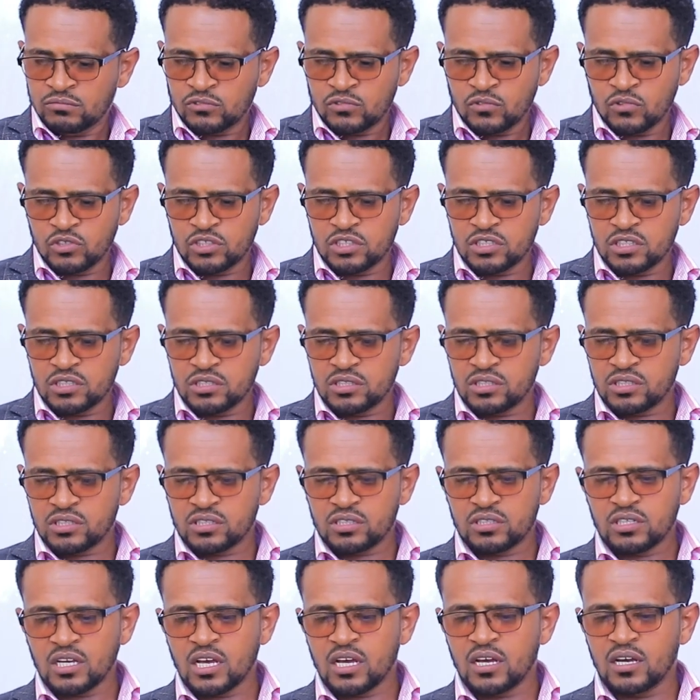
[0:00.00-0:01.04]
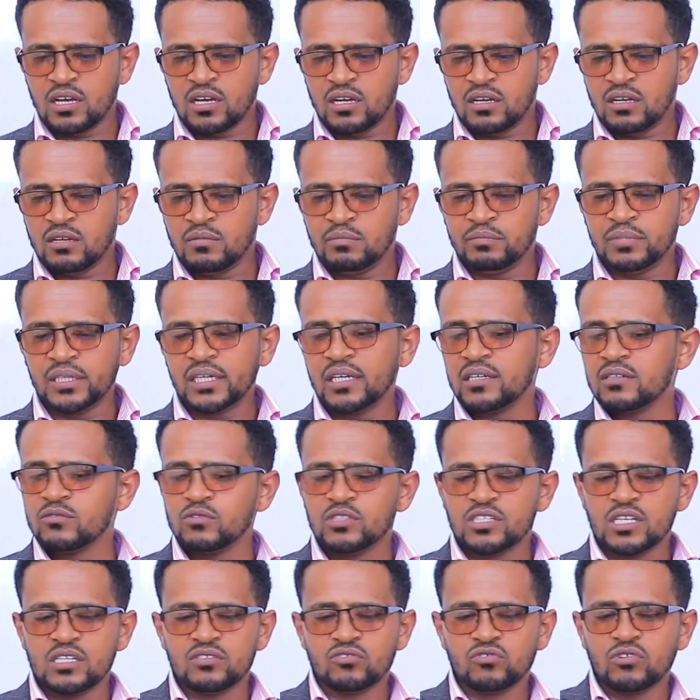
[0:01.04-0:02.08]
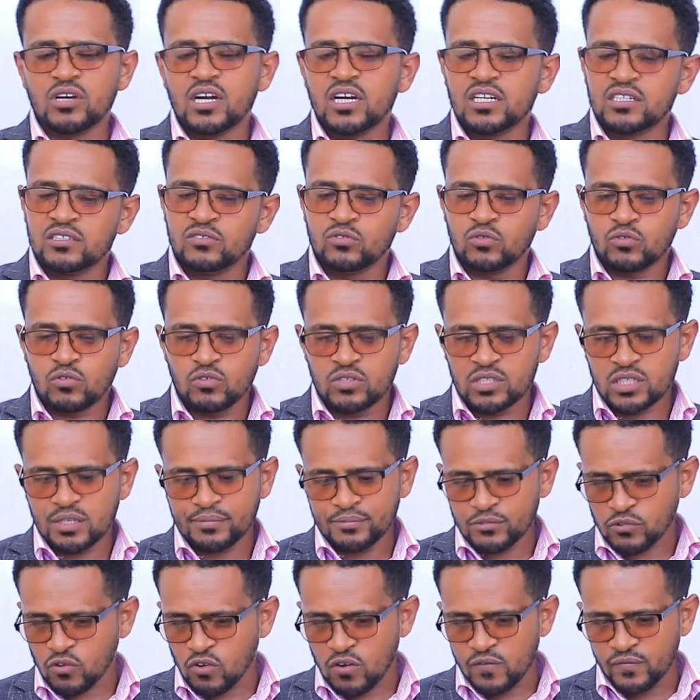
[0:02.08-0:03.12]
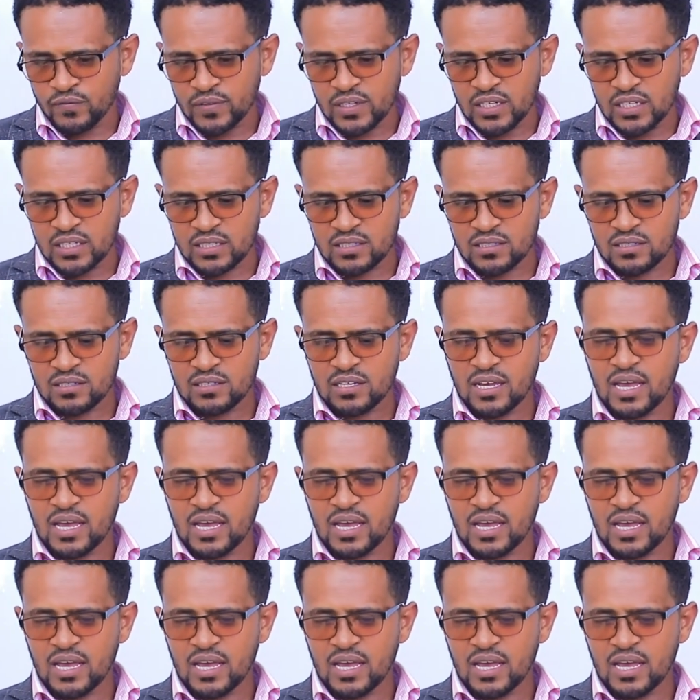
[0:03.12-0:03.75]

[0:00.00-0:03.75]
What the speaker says: which is begin with introduction to concept of conflict